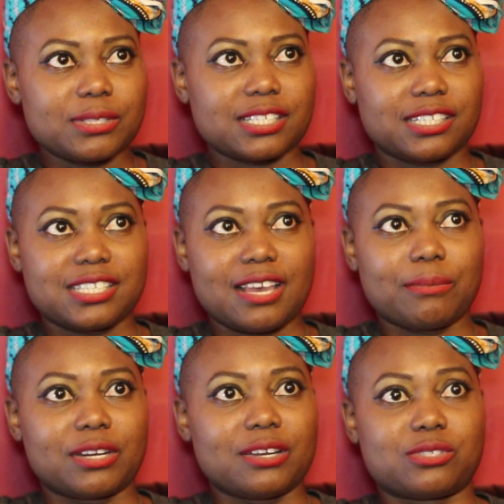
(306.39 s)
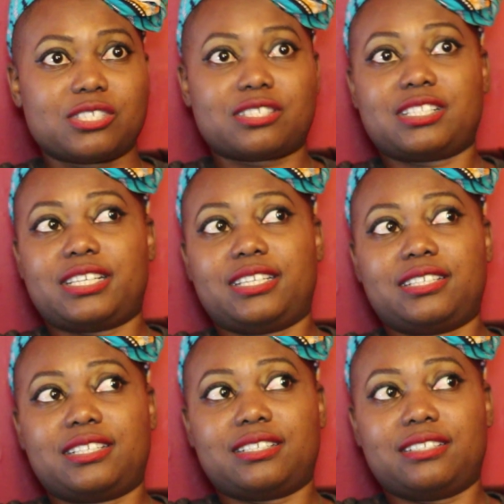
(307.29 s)
that was at the time when I was just like,
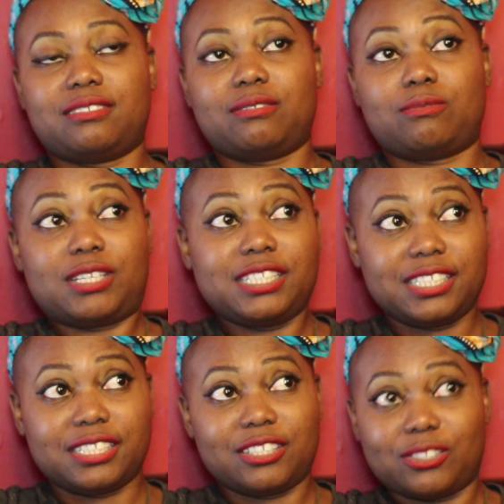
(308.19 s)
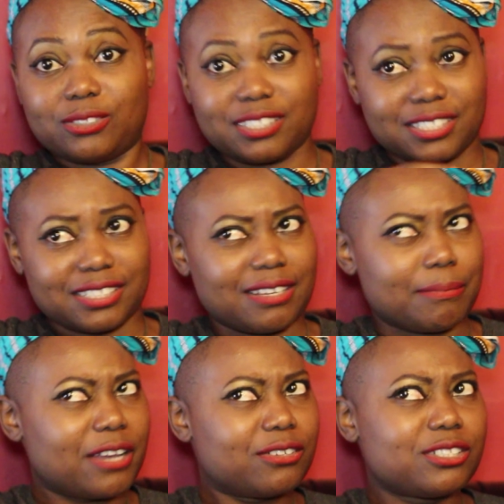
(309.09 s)
really, you know,
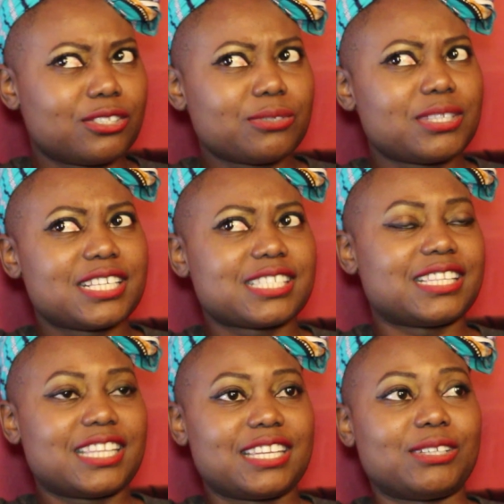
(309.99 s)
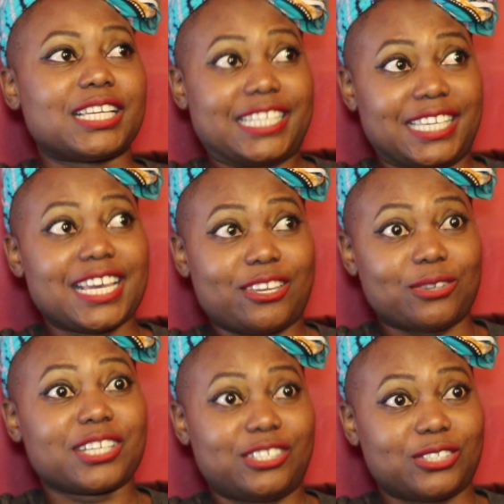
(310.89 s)
am I going to do this? And then they were like, yeah,
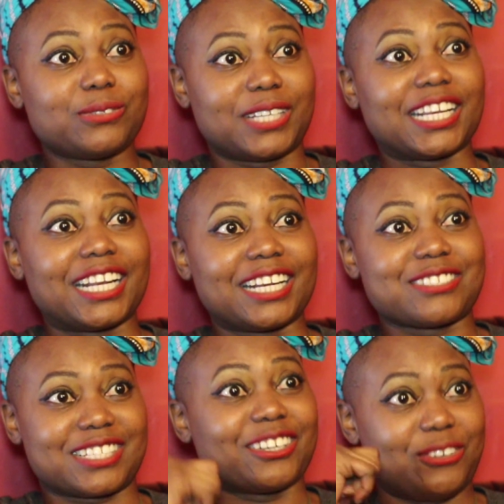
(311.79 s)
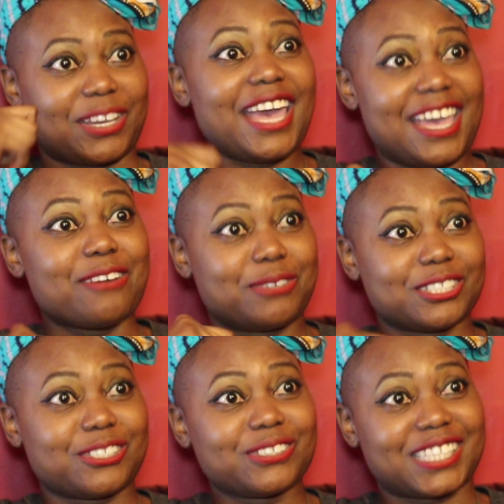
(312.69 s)
you can do it. And I was like, okay, I
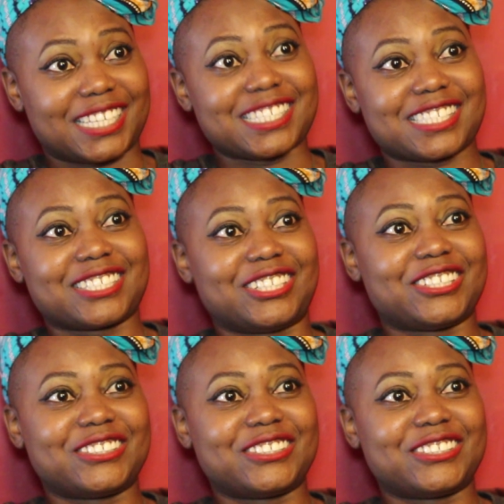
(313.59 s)
will do this, you